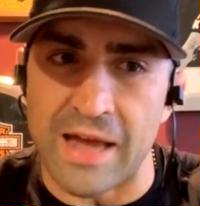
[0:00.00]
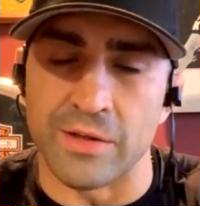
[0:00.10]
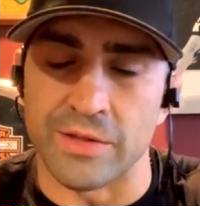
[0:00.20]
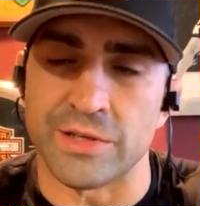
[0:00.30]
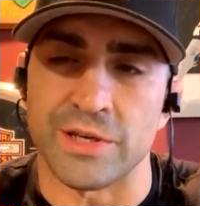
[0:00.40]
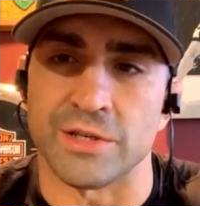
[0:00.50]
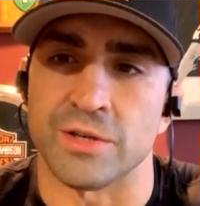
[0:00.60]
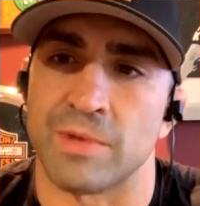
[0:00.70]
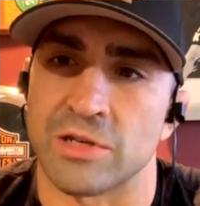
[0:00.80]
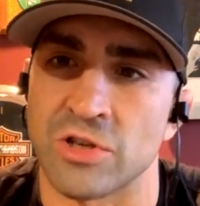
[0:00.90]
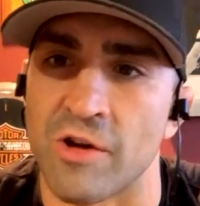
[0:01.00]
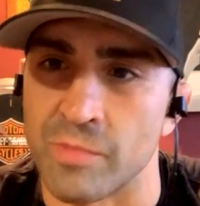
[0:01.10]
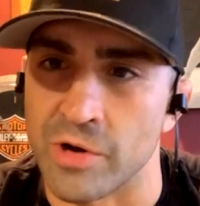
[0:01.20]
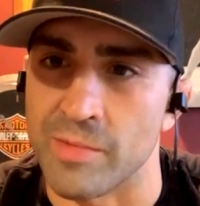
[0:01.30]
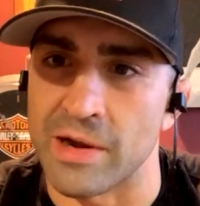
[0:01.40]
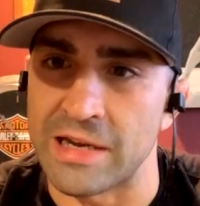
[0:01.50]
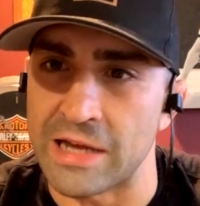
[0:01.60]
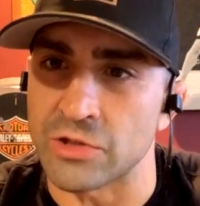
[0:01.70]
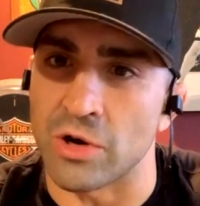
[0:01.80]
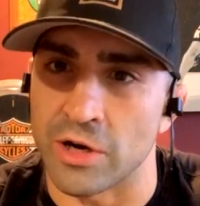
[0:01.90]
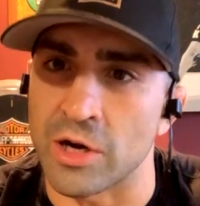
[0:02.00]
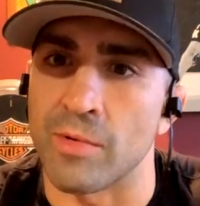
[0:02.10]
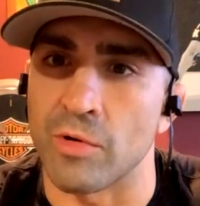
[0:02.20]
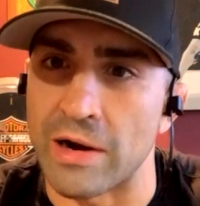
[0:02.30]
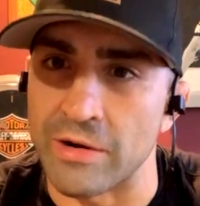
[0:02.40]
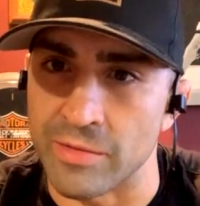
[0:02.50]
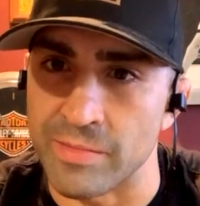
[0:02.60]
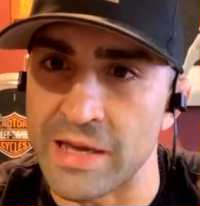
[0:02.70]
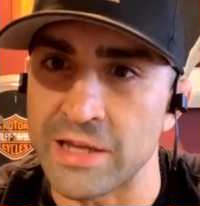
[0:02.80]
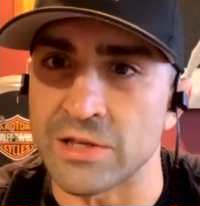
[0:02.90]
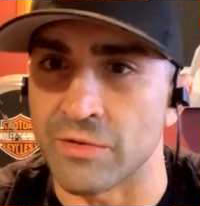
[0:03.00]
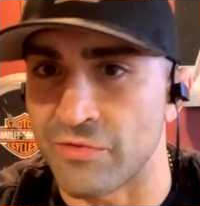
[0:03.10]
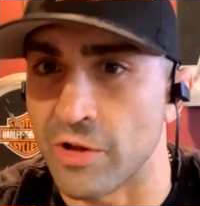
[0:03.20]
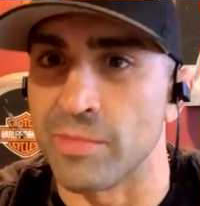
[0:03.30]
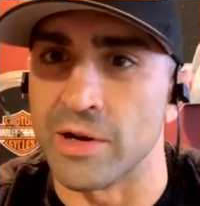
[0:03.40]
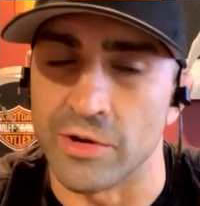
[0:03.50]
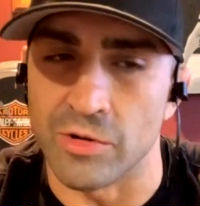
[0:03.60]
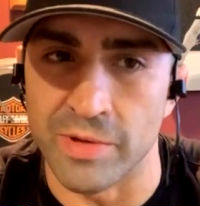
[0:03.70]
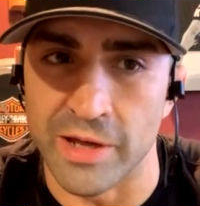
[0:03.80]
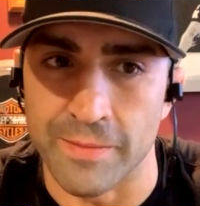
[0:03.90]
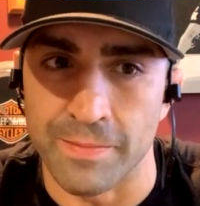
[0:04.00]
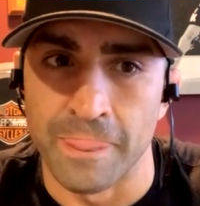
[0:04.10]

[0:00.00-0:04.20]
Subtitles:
end of the season, my sophomore year, my dad started coming around to the meets and filming a little bit.